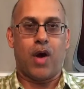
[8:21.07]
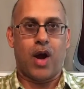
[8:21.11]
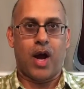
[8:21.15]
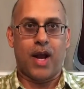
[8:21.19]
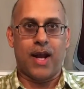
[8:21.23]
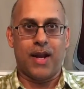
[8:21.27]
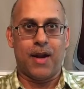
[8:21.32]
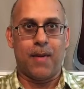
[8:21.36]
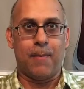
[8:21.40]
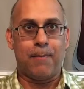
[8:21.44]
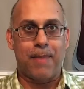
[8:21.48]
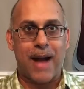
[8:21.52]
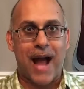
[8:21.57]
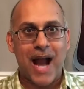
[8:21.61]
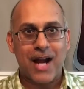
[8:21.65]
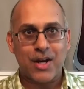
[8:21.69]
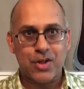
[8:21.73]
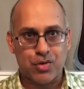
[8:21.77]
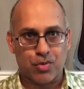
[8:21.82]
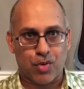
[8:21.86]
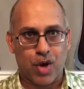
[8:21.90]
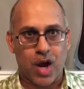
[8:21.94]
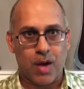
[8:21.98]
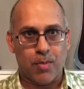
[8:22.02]
in the
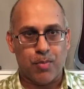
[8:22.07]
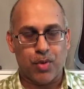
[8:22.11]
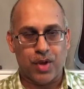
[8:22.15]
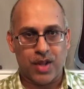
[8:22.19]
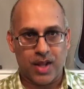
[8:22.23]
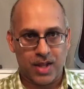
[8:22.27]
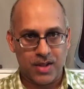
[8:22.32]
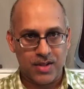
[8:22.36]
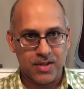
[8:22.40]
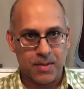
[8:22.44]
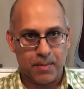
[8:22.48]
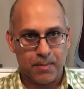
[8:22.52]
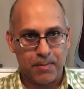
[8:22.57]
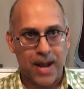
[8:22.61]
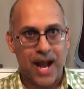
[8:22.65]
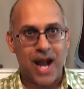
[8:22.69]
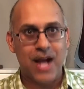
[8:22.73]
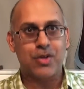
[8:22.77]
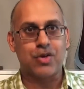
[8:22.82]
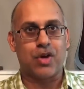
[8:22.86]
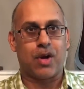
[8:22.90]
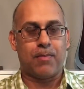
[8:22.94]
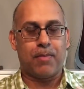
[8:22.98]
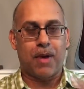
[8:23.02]

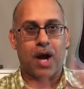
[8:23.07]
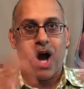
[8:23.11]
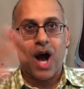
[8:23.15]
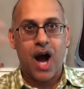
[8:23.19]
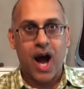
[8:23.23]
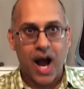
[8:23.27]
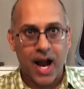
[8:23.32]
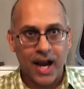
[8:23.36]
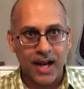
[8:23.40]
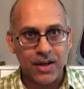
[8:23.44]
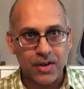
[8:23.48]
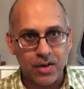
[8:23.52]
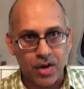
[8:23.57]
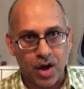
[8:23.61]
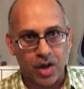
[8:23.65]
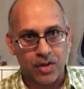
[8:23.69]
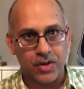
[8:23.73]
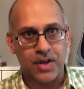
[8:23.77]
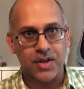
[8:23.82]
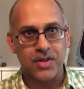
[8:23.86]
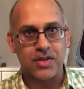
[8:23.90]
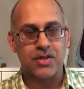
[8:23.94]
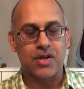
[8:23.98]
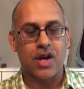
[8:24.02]
backdrop behind all
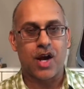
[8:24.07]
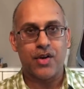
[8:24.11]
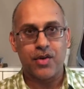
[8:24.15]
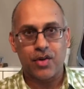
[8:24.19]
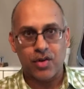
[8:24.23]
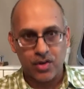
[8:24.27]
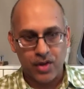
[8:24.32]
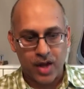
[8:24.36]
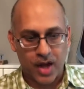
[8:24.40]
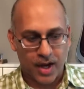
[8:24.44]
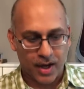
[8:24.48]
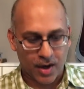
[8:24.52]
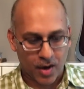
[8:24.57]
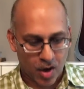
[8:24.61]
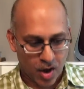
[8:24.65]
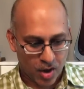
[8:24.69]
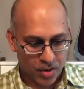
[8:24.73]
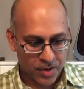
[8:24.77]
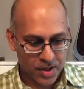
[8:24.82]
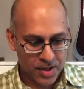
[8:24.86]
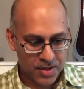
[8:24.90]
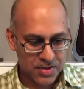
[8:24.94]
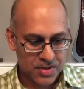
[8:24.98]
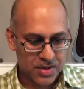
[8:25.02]
this, underlying
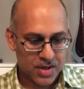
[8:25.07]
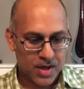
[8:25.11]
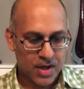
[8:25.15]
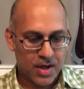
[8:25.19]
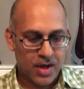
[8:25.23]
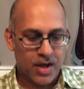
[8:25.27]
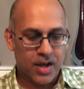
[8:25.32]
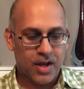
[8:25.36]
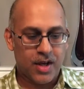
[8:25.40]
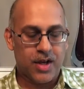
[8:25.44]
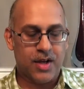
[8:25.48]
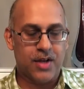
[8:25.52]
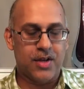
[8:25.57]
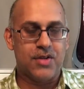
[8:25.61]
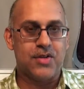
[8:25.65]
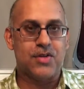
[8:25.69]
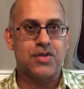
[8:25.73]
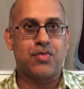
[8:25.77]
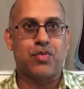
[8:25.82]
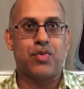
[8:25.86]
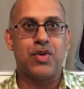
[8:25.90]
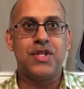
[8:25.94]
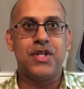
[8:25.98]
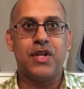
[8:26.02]
all this,
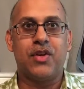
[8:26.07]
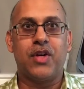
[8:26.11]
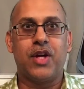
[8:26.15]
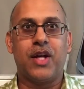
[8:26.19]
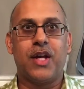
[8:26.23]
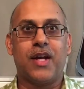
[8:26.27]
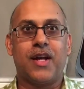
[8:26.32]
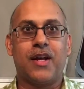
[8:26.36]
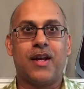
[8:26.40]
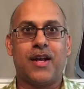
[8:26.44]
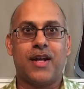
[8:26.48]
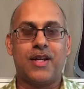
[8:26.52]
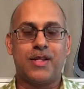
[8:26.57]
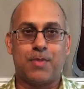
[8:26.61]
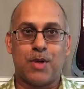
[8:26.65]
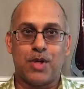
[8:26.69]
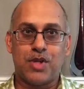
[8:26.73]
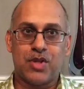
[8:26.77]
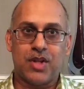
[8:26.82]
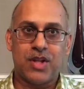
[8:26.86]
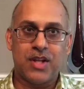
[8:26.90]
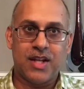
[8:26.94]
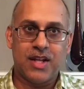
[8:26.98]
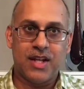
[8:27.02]
is we're dealing,
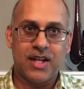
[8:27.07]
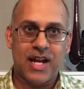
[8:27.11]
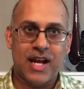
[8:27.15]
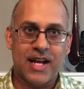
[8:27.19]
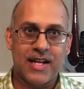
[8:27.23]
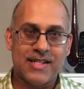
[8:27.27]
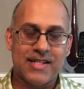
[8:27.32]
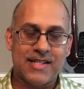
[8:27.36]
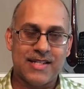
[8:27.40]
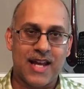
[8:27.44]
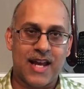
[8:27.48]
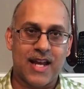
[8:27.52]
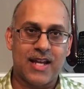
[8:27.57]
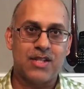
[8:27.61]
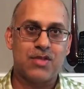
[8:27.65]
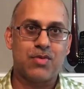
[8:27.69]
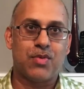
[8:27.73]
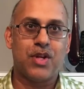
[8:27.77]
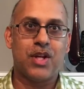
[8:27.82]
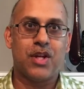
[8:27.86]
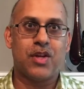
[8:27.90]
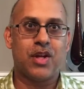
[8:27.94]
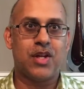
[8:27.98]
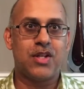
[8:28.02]
especially in the United States,
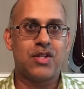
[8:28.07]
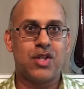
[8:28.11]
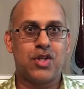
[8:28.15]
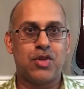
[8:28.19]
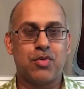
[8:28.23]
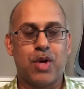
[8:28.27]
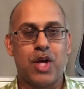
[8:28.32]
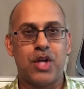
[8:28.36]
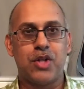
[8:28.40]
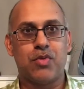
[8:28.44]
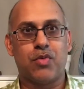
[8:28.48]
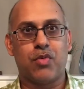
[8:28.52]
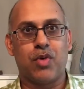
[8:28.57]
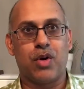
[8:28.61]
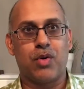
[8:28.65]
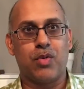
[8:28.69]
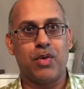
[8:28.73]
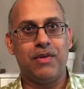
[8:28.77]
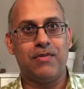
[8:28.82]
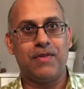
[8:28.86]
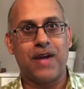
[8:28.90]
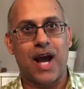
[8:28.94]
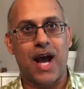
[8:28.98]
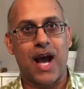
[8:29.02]
we're dealing with a situation where
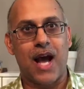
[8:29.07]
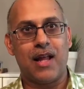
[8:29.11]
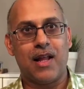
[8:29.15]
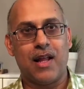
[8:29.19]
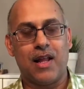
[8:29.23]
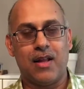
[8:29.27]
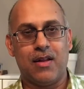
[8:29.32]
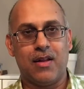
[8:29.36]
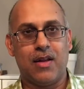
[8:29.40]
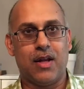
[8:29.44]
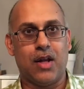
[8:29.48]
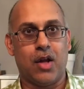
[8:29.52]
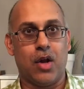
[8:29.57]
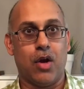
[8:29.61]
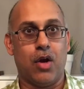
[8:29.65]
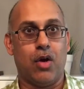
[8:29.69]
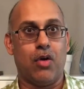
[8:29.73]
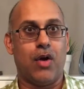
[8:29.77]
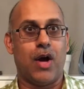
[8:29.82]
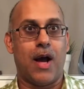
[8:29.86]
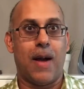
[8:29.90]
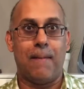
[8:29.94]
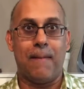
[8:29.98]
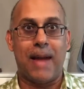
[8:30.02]
we've got,
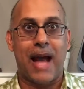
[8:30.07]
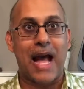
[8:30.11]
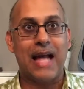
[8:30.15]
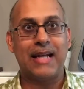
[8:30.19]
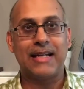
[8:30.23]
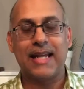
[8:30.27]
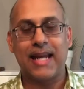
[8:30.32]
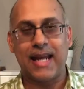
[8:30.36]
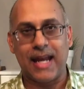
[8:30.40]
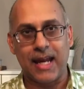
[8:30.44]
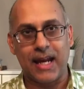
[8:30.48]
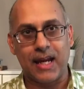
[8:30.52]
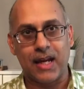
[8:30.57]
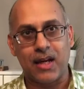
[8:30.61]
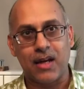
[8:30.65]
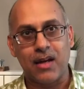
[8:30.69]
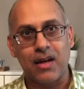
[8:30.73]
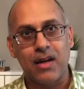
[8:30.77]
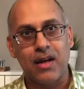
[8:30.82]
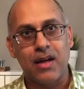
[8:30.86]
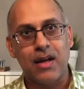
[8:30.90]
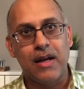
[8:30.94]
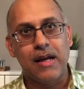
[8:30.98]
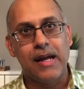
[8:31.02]
a mad
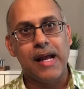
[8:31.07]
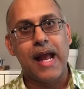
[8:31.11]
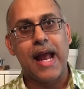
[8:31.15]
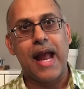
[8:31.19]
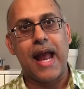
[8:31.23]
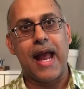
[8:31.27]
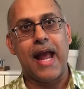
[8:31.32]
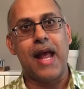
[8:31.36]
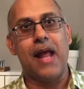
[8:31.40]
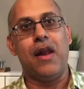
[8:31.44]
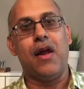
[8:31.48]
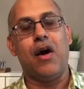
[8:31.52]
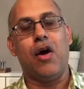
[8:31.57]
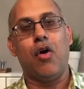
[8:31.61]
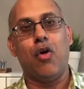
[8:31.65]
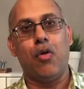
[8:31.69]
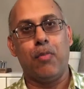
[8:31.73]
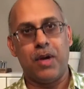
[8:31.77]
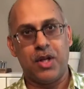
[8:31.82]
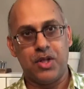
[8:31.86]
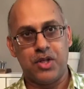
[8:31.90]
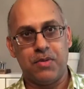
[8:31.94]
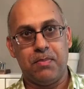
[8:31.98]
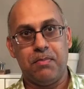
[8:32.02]
king and a whole
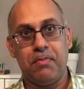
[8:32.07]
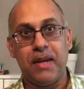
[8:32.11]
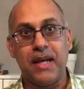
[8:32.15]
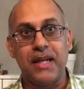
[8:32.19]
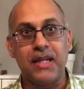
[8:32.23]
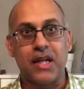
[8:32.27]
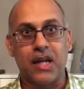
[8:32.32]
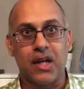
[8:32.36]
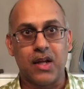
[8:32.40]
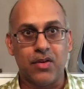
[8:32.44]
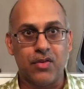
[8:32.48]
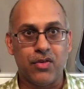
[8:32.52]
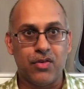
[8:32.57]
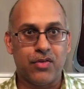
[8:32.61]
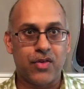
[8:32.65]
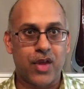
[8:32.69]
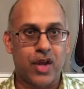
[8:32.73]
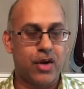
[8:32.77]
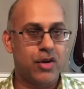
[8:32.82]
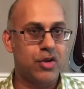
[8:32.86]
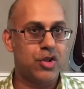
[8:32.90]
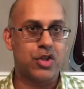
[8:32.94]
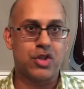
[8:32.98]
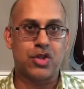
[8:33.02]
bunch of minions
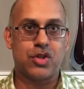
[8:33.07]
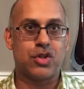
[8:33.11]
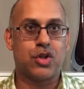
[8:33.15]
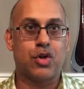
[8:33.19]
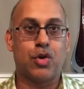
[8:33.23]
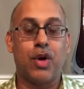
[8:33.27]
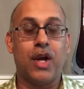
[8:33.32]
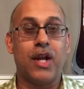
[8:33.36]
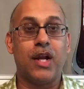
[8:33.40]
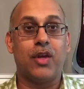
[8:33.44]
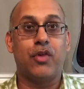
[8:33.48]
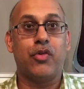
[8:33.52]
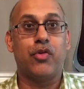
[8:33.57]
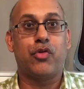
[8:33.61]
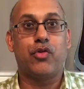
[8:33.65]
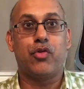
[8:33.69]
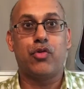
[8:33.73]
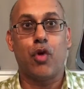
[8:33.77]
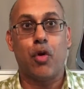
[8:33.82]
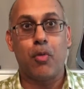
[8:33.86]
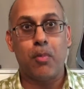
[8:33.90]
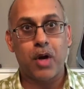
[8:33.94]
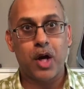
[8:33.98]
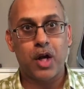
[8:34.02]
that are just creating
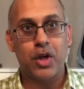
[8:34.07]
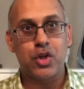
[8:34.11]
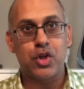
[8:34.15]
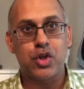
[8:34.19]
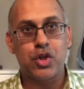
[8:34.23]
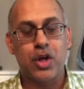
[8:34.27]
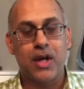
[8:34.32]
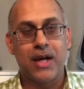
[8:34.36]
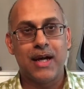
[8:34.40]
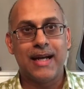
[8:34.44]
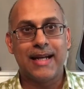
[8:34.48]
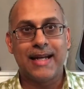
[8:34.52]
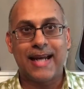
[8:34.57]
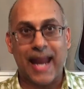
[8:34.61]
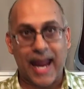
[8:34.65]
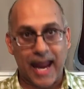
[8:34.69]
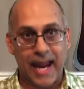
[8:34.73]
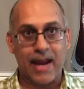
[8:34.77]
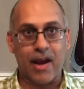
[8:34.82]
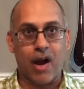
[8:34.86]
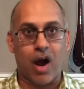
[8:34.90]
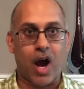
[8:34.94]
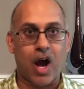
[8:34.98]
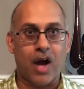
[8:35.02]
so much
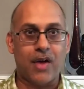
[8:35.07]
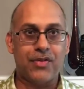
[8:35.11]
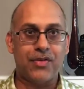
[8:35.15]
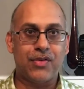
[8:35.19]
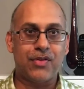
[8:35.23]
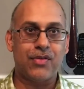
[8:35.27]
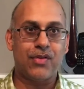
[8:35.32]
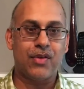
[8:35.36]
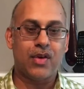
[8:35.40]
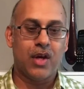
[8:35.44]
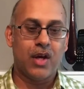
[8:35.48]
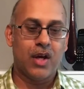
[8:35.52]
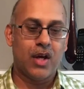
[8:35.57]
chaos,